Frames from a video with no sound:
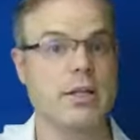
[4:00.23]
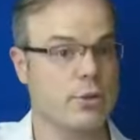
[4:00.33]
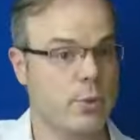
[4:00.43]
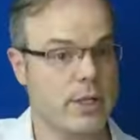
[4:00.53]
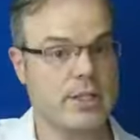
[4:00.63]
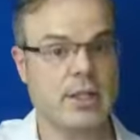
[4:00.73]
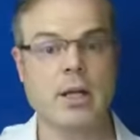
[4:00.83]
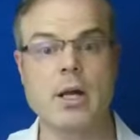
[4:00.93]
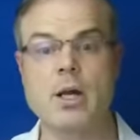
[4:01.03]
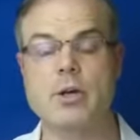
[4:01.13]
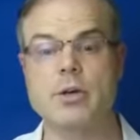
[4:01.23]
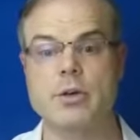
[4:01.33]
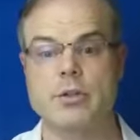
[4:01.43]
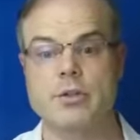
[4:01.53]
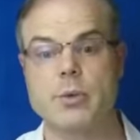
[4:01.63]
and twisting,
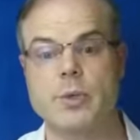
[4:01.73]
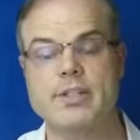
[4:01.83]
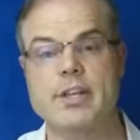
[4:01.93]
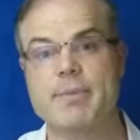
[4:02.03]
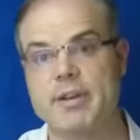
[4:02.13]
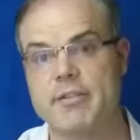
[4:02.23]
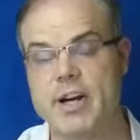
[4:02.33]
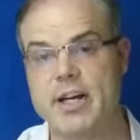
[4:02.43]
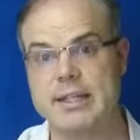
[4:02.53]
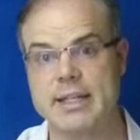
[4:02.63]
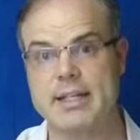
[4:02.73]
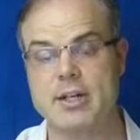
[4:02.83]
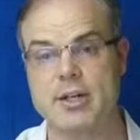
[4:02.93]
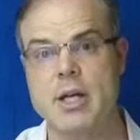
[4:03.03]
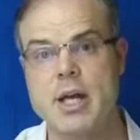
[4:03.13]
doing something very
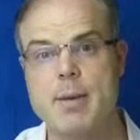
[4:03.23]
linear.